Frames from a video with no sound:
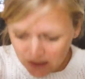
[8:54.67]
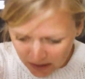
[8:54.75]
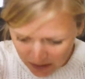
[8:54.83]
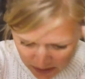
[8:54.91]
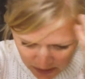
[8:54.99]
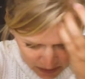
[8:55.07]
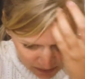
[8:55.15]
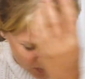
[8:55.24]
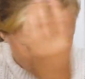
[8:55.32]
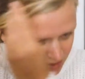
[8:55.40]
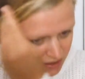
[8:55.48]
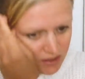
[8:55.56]
because I'm
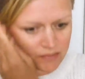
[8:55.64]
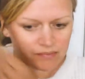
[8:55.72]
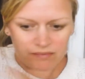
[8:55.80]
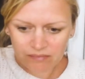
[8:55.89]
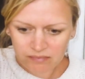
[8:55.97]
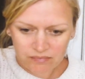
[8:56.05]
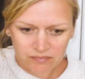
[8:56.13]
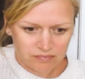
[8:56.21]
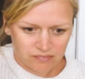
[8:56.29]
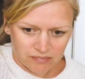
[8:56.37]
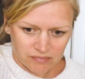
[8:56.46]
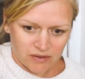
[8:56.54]
just gonna
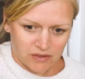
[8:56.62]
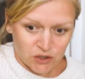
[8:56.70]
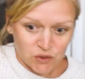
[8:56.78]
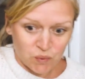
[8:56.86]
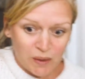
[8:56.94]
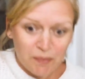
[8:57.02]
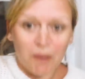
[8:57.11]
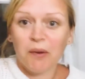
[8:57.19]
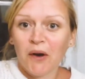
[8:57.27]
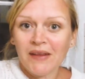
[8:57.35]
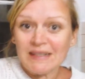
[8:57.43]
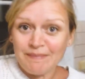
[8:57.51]
sweep up
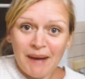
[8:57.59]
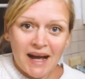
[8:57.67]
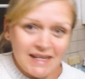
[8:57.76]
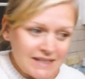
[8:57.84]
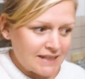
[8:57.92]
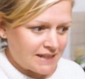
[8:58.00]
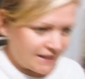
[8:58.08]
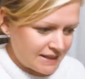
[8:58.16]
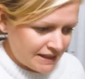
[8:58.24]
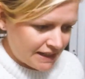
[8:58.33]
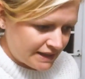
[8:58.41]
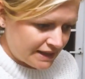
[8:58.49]
all this mess, I
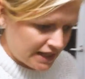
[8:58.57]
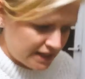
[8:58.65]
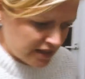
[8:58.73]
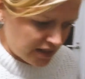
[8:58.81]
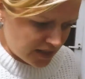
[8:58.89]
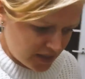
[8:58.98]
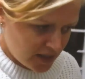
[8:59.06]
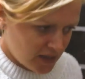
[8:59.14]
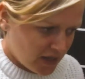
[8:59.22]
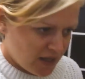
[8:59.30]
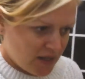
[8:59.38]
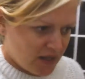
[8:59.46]
think, and then
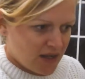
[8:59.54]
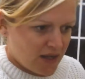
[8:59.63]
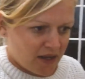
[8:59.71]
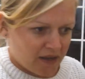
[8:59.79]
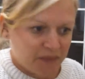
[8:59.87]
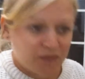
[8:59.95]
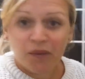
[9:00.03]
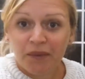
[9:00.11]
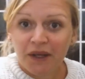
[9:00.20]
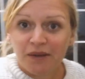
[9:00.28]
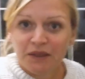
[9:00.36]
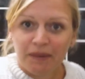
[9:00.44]
probably
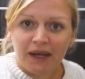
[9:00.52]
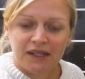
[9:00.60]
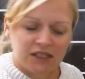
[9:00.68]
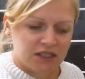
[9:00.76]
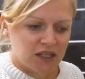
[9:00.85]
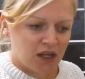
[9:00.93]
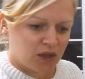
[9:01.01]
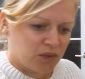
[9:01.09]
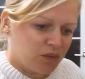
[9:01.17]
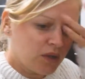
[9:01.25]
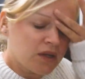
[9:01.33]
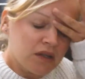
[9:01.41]
go to bed.
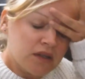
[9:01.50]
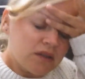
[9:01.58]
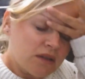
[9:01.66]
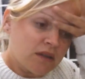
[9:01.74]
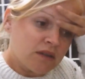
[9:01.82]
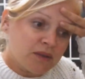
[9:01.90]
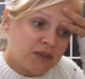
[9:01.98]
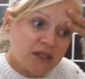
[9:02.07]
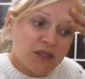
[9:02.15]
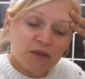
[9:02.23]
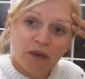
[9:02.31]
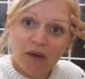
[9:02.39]
So we'll
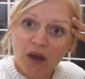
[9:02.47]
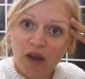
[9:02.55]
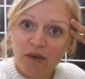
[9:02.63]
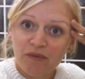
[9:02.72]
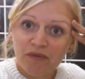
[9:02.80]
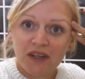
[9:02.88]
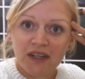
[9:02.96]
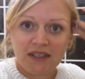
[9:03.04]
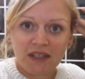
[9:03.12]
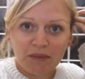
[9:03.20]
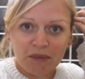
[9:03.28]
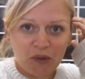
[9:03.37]
see you tomorrow. Hopefully it's
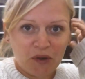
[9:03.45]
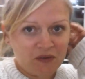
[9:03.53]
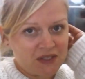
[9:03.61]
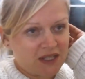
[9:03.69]
going to be more of the